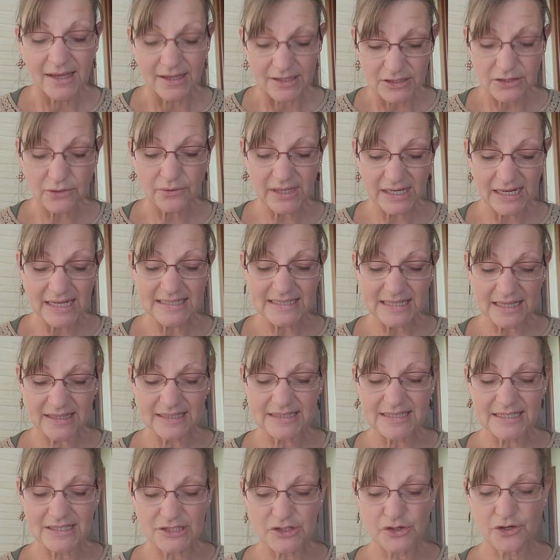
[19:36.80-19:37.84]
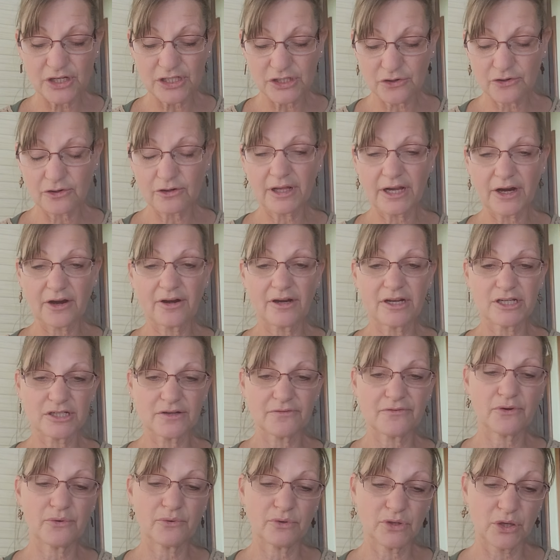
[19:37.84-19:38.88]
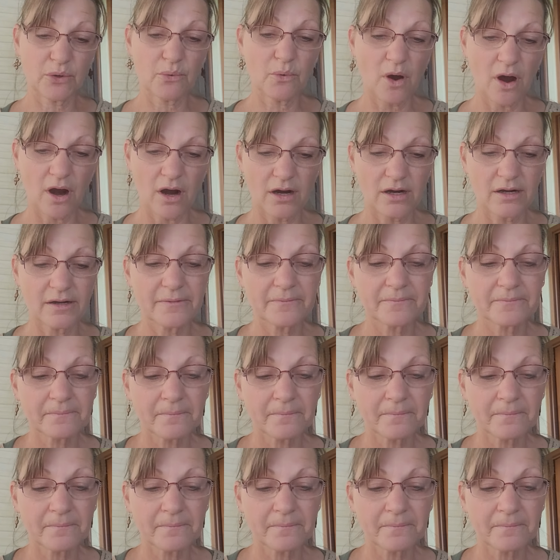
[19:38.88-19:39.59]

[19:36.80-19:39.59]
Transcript: so then he said, this is your eternal heritage of who you are.